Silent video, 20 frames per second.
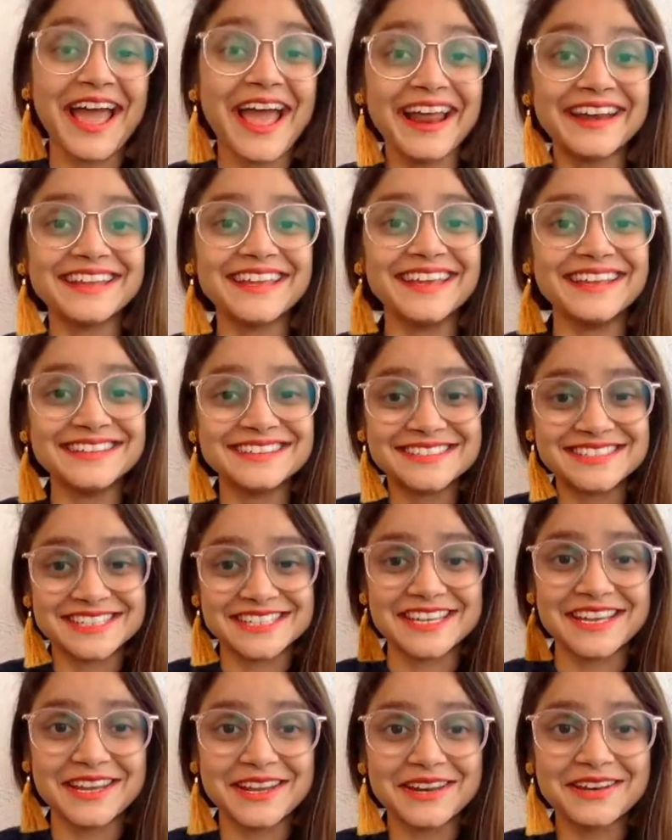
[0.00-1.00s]
and
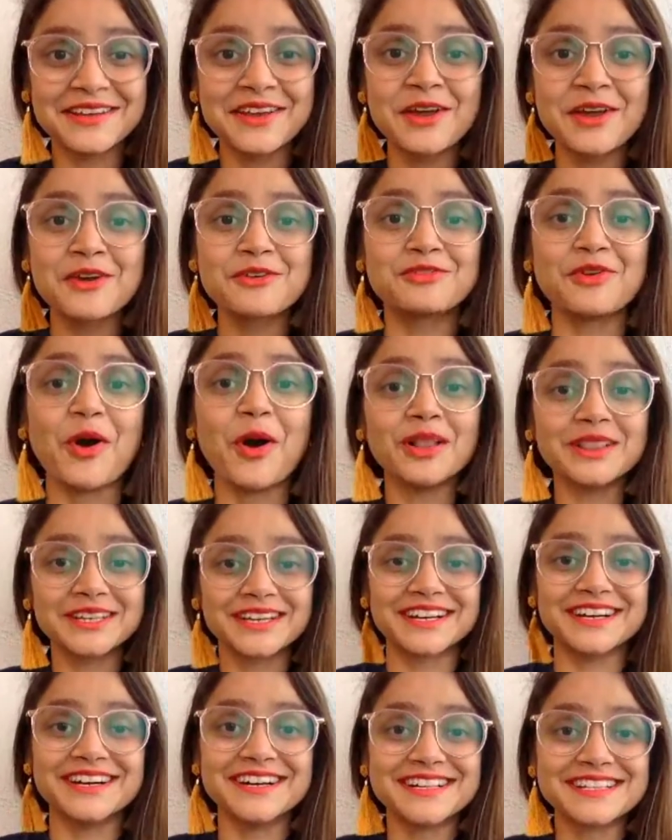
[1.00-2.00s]
indeed, for all the
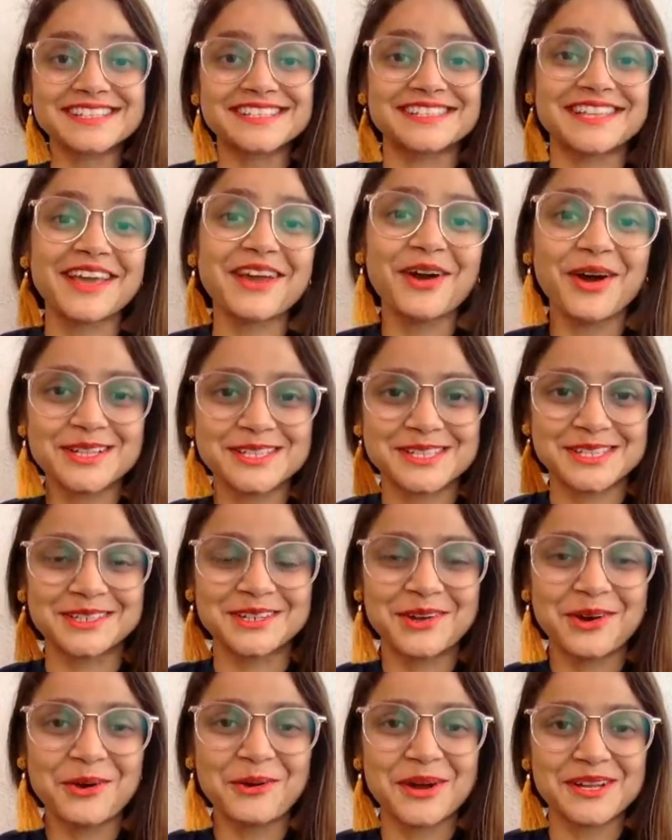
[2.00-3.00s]
girls, they also
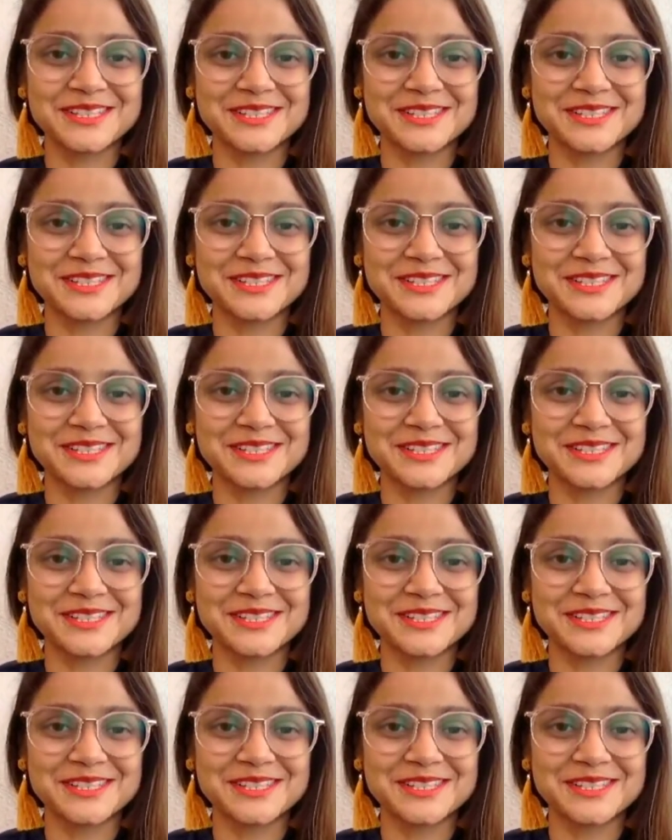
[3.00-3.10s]
know